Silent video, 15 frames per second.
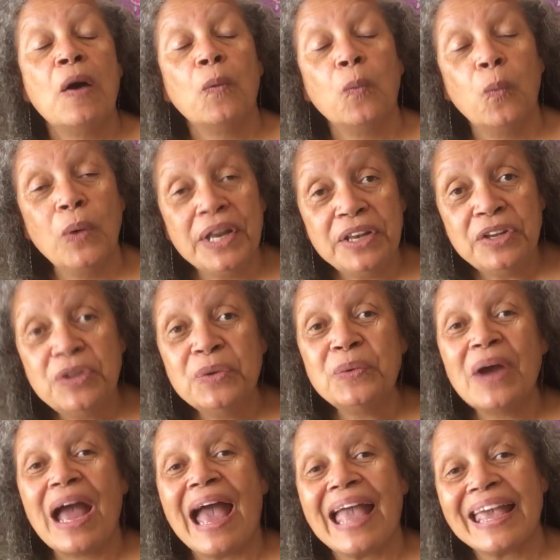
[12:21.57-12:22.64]
when you
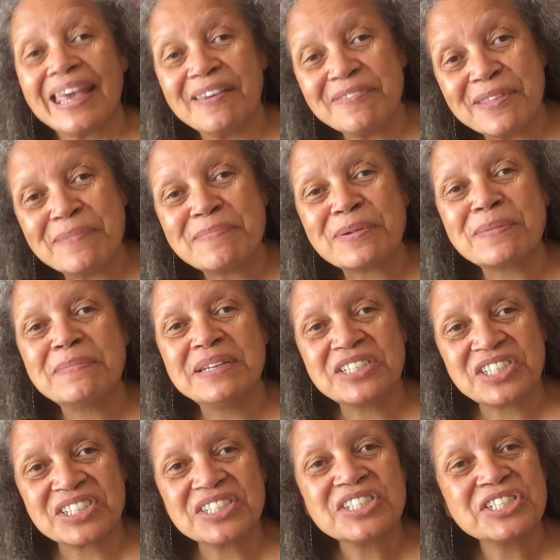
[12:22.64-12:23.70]
give them
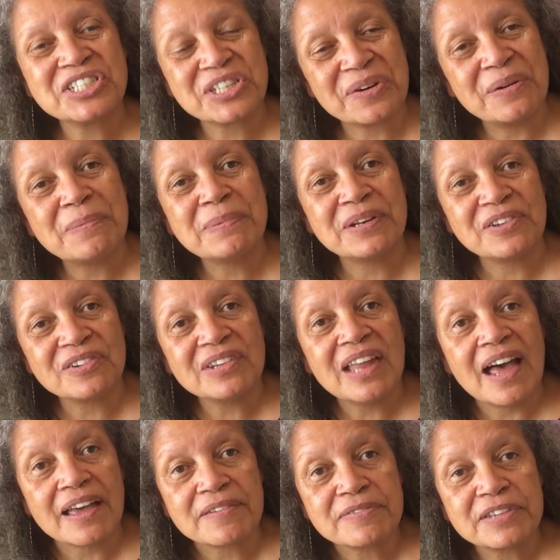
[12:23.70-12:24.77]
permission to show up in your
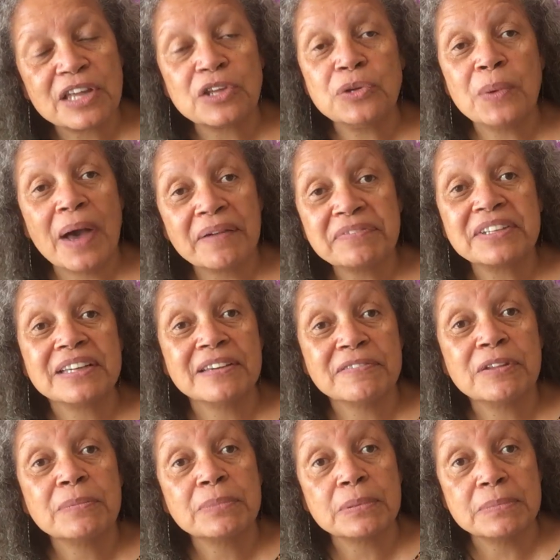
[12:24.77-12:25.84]
life. Now, you have to give
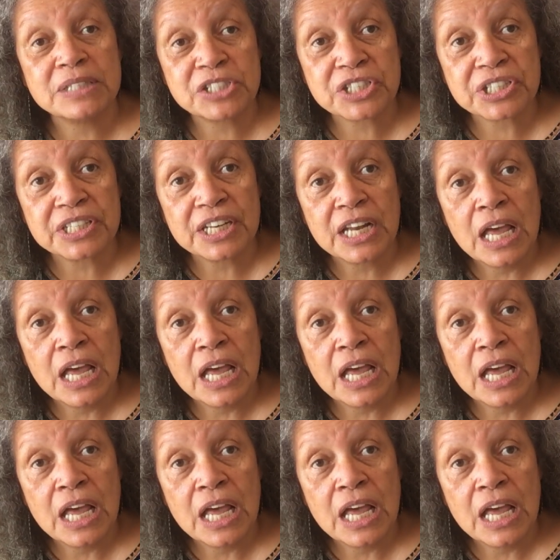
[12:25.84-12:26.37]
them permission.